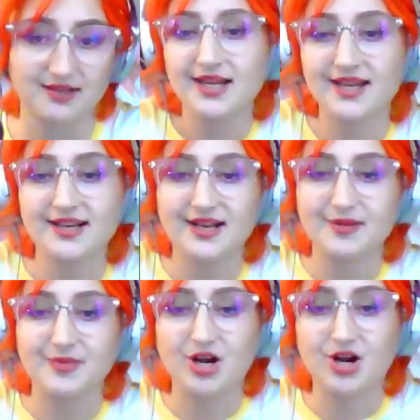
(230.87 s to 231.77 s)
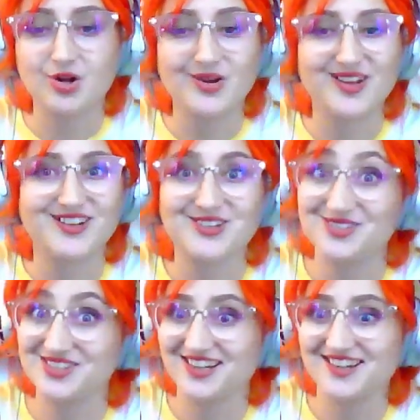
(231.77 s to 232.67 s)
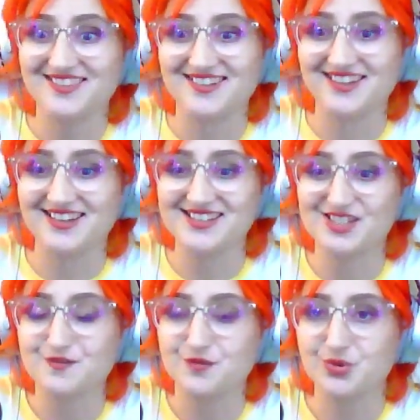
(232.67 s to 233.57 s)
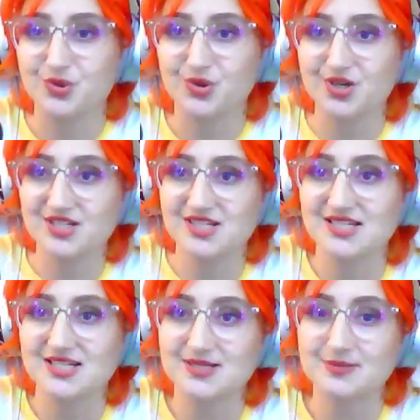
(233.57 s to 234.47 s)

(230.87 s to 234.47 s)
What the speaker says: And I'll go ahead and use that in the next food court.